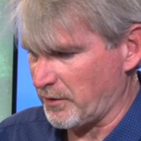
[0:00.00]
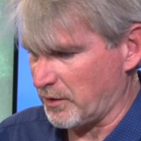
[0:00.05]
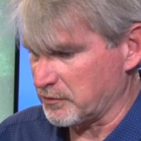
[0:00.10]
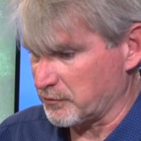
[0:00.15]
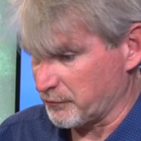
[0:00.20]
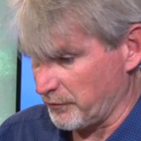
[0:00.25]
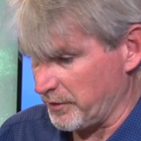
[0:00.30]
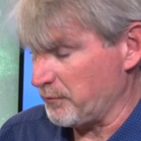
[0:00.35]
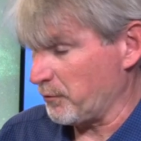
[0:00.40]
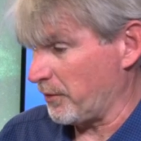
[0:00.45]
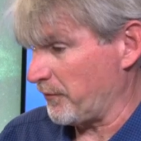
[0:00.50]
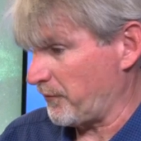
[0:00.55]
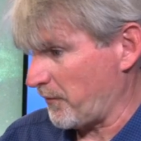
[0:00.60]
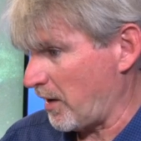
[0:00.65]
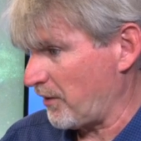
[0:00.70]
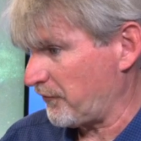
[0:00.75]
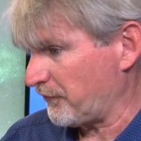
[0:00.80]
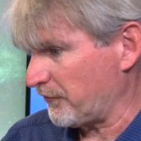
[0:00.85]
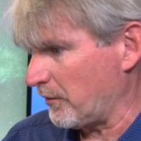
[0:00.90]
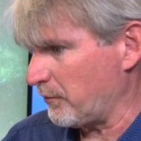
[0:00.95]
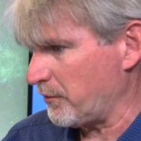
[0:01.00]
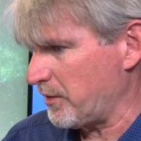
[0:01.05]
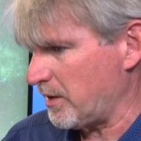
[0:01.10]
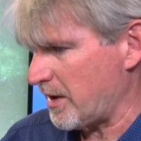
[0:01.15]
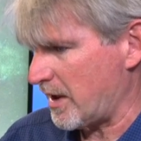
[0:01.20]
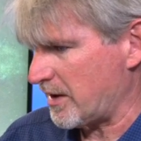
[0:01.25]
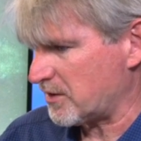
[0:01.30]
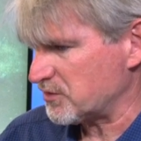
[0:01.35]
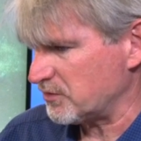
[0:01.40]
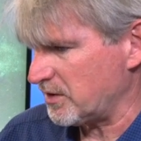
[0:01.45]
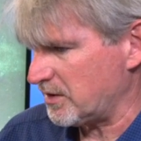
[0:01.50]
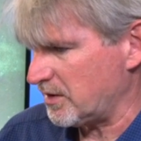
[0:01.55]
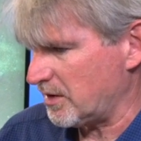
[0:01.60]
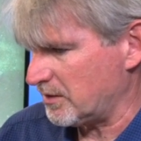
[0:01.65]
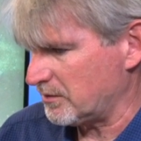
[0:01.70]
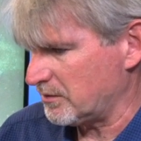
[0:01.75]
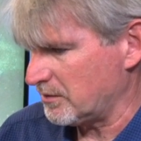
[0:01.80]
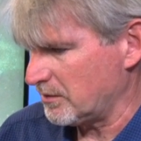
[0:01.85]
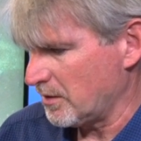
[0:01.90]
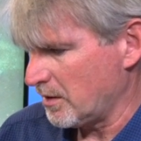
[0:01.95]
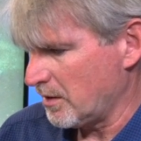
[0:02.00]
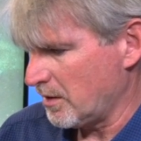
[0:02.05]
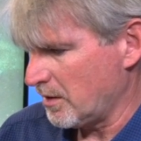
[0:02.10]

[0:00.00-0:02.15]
agreed with us that we actually had